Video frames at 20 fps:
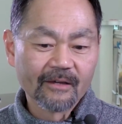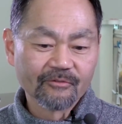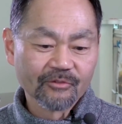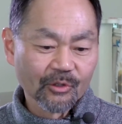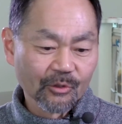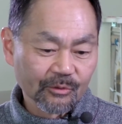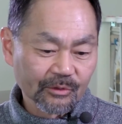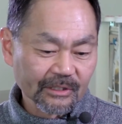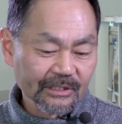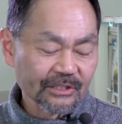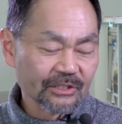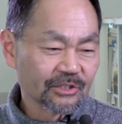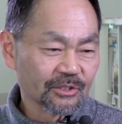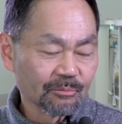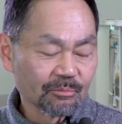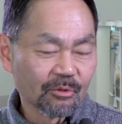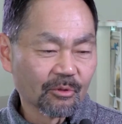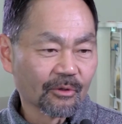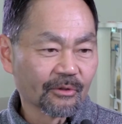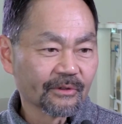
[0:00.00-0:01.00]
vocally
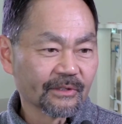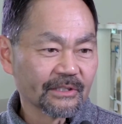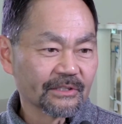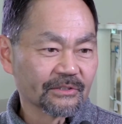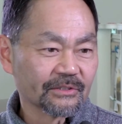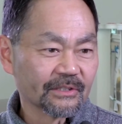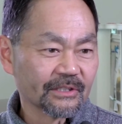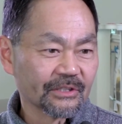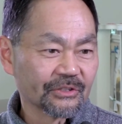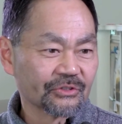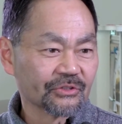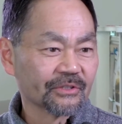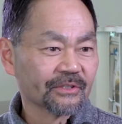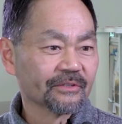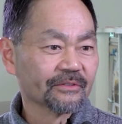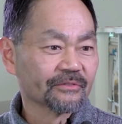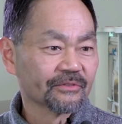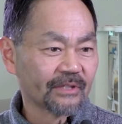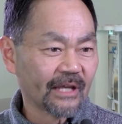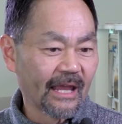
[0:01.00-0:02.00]
support these
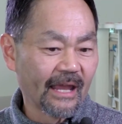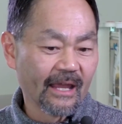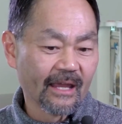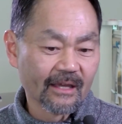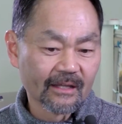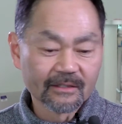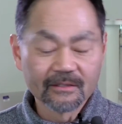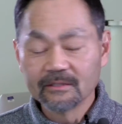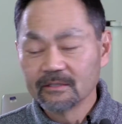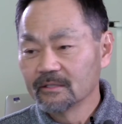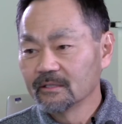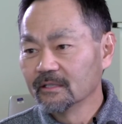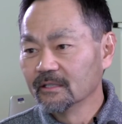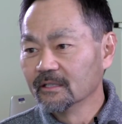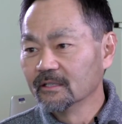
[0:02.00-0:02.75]
initiatives, and